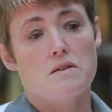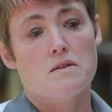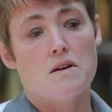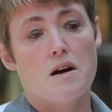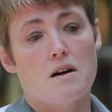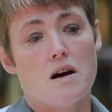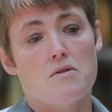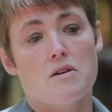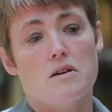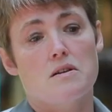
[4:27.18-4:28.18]
the
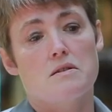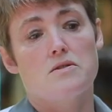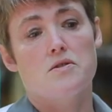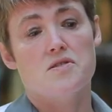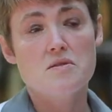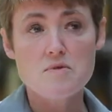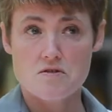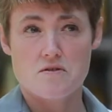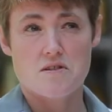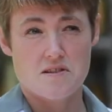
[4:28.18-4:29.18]
our
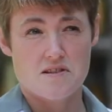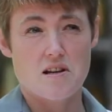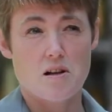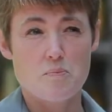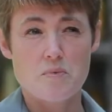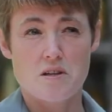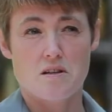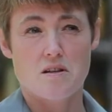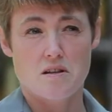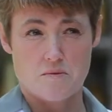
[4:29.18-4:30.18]
dosimetrists help
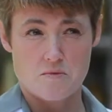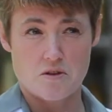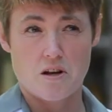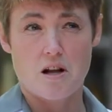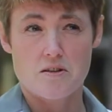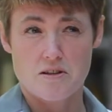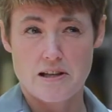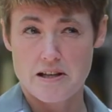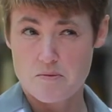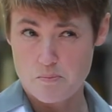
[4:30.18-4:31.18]
me um, to
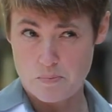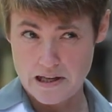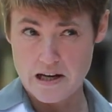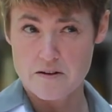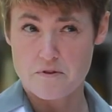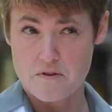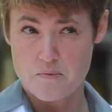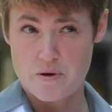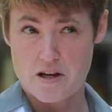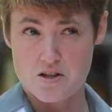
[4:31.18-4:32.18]
calculate a plan for
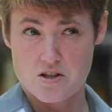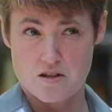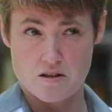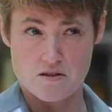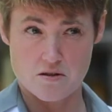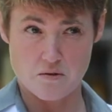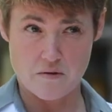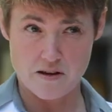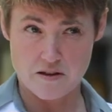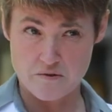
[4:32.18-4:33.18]
the patient
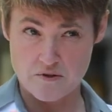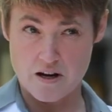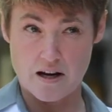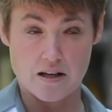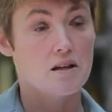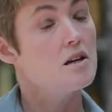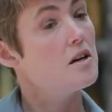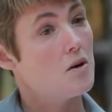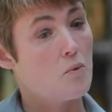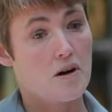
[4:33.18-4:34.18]
so they define
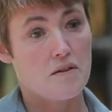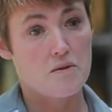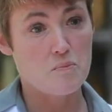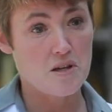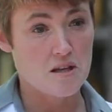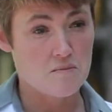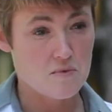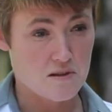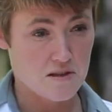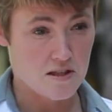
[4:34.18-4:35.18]
where the
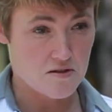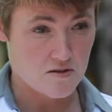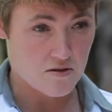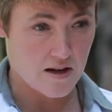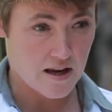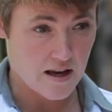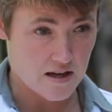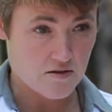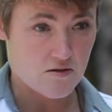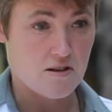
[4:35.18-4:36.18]
beams need to
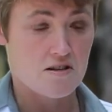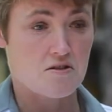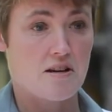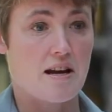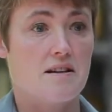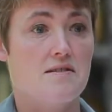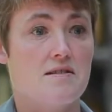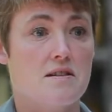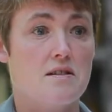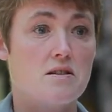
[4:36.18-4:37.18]
enter and to
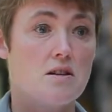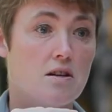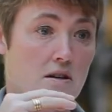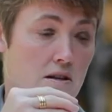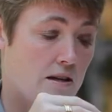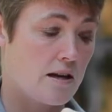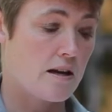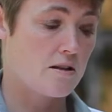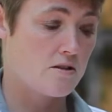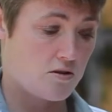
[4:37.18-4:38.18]
exit
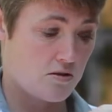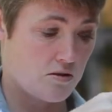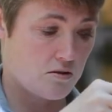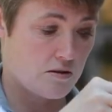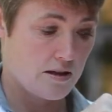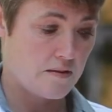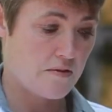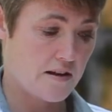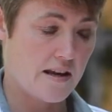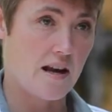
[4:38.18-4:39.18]
again to
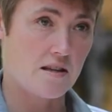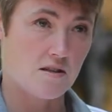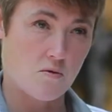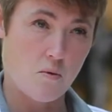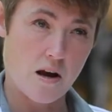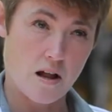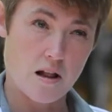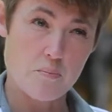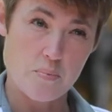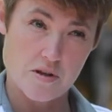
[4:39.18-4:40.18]
hit the cancer
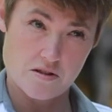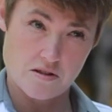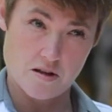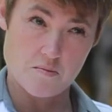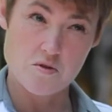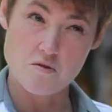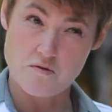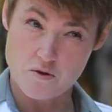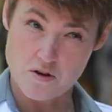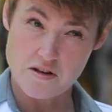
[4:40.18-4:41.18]
well, but um, to
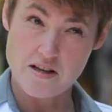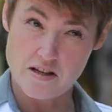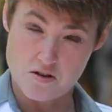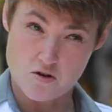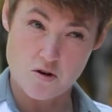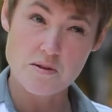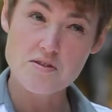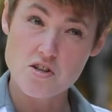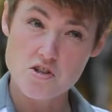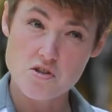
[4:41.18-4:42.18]
avoid any
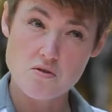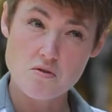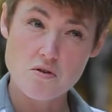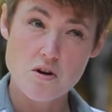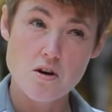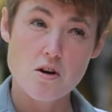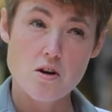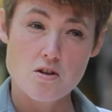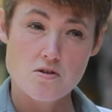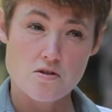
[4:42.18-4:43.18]
normal
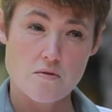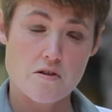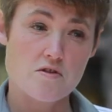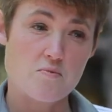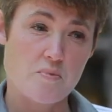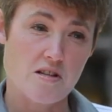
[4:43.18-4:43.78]
tissue. So there is